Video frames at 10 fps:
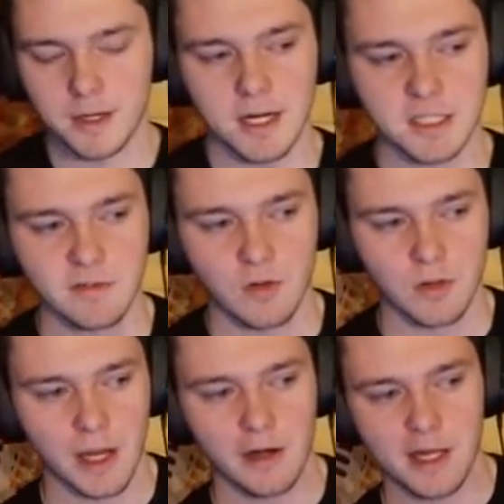I
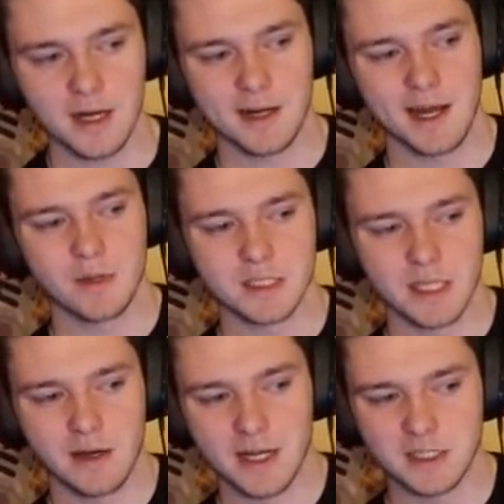already had a night witch
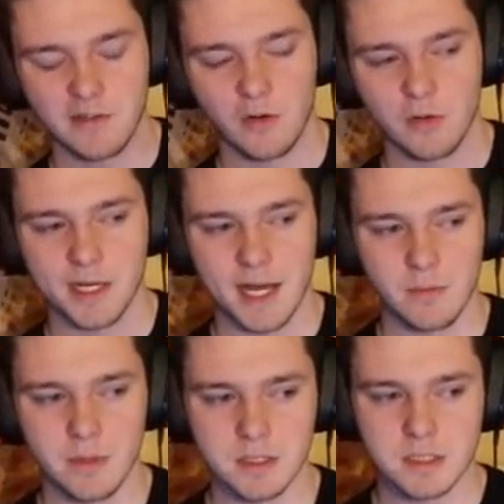down. I should have only night
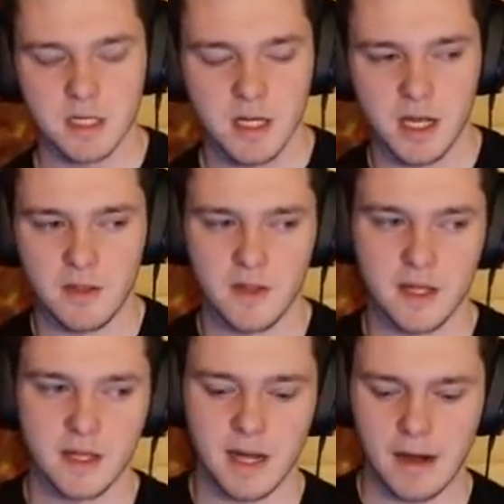witched, and
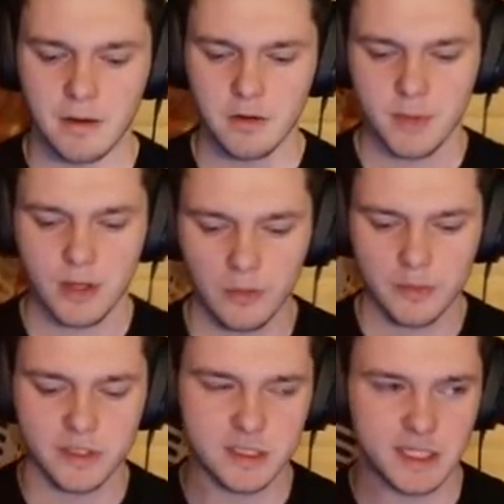then I don't know if my golem was
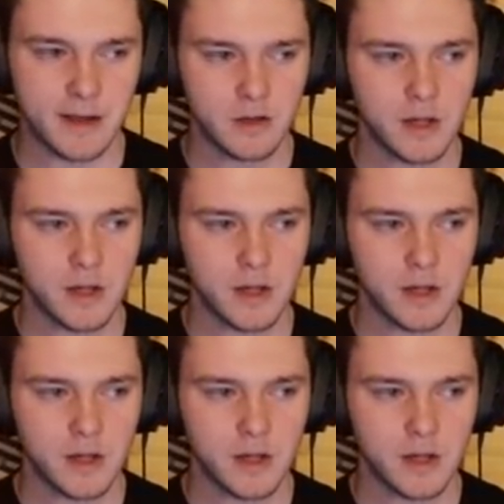in cycle.